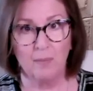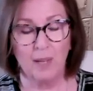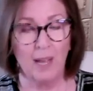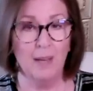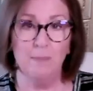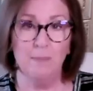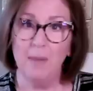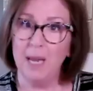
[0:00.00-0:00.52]

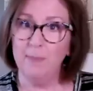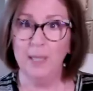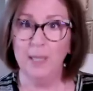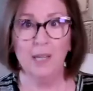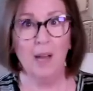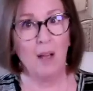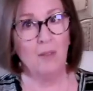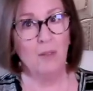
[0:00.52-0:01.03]
And maybe
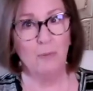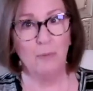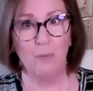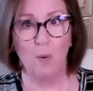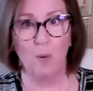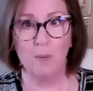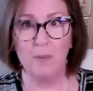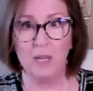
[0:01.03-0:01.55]
not in the
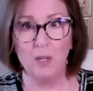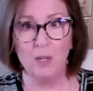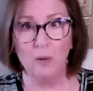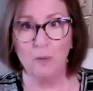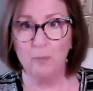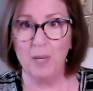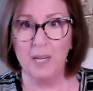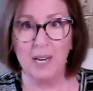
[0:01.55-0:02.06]
form that
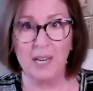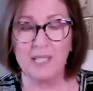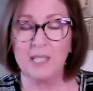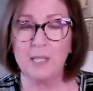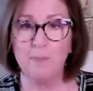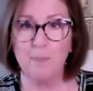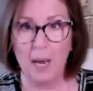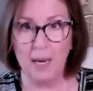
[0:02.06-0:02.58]
you've been
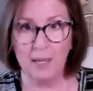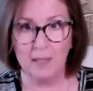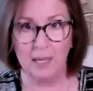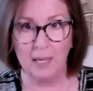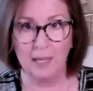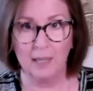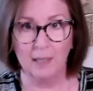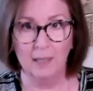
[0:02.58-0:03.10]

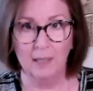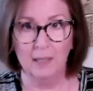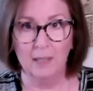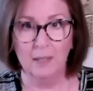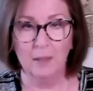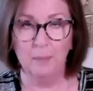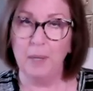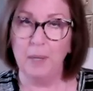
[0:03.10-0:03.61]
expecting,
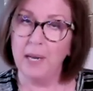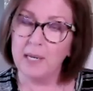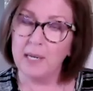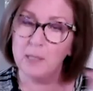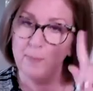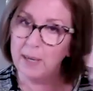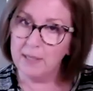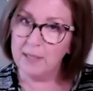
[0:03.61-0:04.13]
but
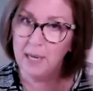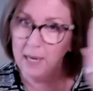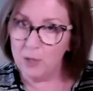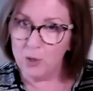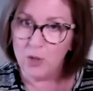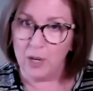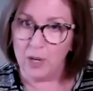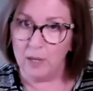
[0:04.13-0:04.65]

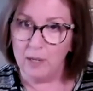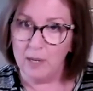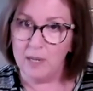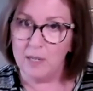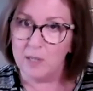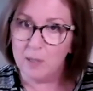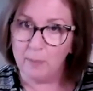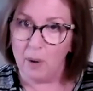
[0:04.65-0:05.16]
expectation
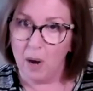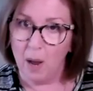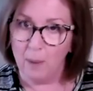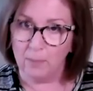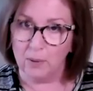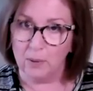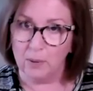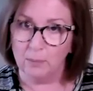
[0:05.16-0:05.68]
is the
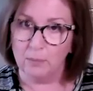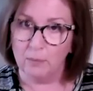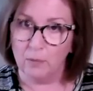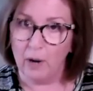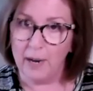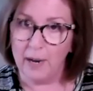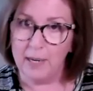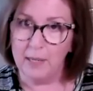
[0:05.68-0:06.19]
problem,
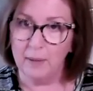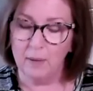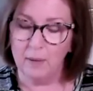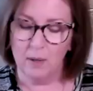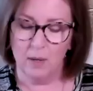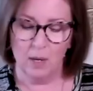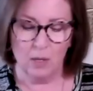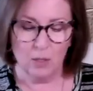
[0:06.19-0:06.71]
right?
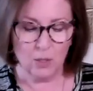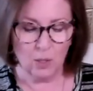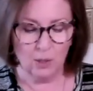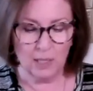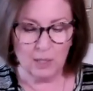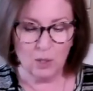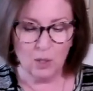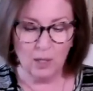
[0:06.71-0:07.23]
So
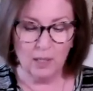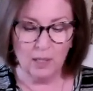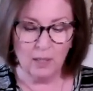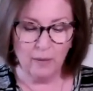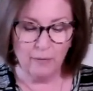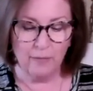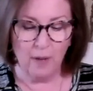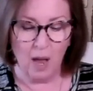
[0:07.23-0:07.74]
let's look at
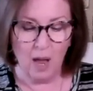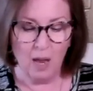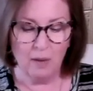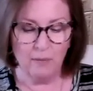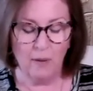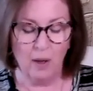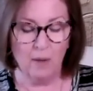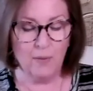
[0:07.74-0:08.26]
the
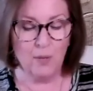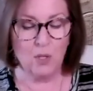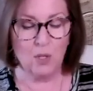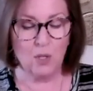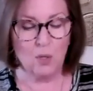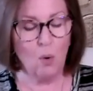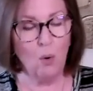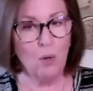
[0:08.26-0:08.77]
Five of
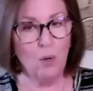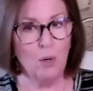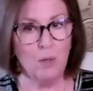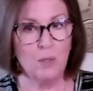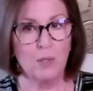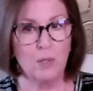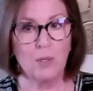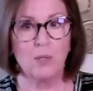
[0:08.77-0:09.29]

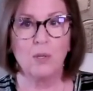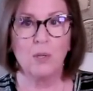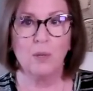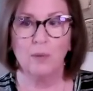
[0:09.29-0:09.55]
Swords.